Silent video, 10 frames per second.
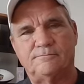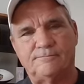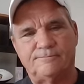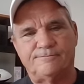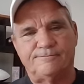
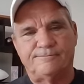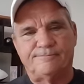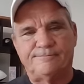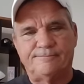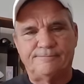
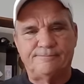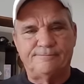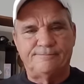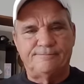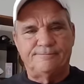
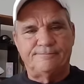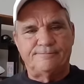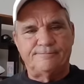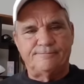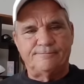
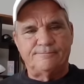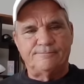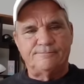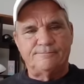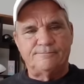
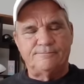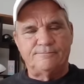(silent)